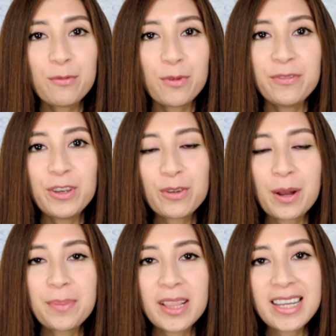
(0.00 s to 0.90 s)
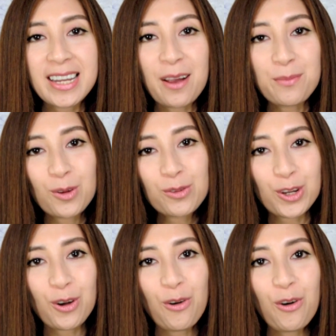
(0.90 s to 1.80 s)
review complete, I'm going to
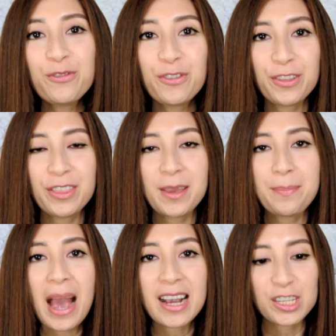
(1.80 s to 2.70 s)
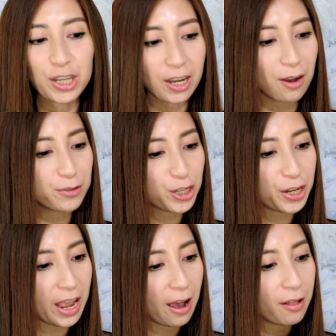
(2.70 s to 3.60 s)
go over the packaging of
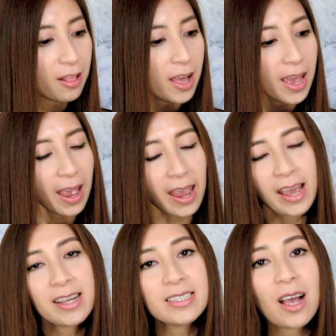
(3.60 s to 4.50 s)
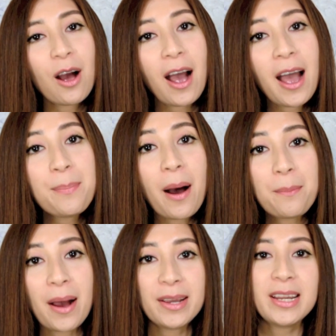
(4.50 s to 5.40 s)
Chanel. And uh, I bought
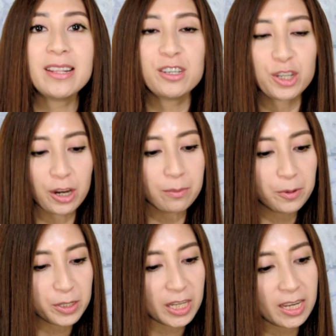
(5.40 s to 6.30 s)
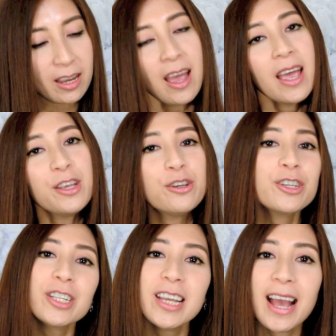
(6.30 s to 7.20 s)
mine at the Chanel boutique.
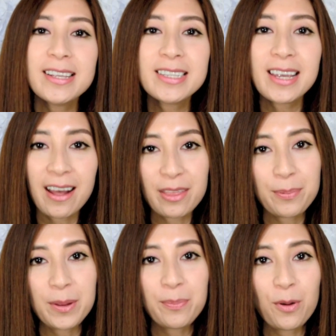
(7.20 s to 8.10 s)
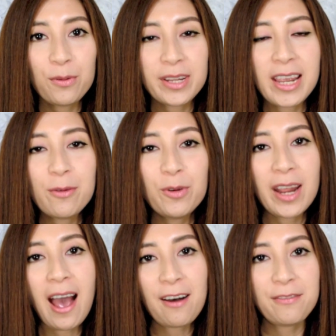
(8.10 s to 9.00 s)
Usually I see other people, they would
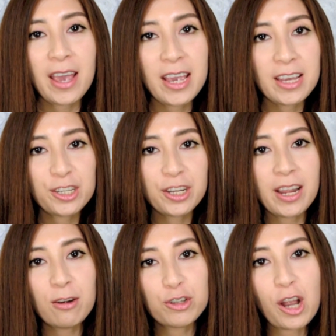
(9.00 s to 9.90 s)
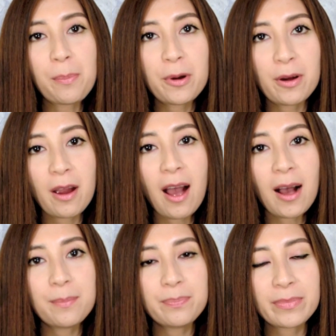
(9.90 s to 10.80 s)
have a Chanel shopper
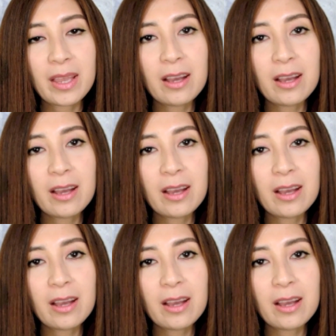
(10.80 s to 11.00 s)
um,